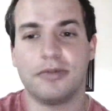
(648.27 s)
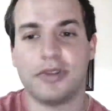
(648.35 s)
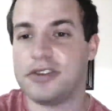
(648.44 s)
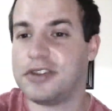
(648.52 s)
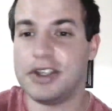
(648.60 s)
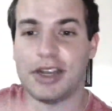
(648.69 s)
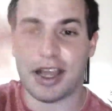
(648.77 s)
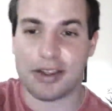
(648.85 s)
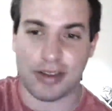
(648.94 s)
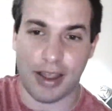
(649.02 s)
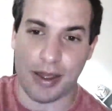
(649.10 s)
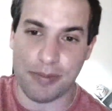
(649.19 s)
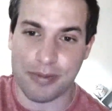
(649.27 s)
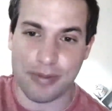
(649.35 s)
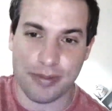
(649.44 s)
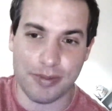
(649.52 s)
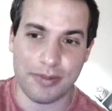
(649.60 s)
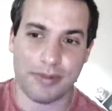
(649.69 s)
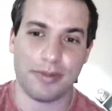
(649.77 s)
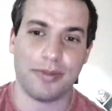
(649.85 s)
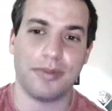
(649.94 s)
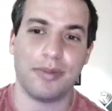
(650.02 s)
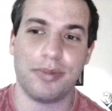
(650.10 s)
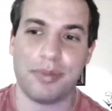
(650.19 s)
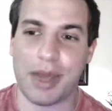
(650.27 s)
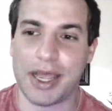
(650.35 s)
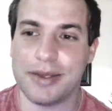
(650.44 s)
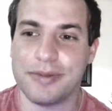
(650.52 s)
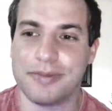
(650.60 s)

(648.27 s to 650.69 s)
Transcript: See you next time. Bye.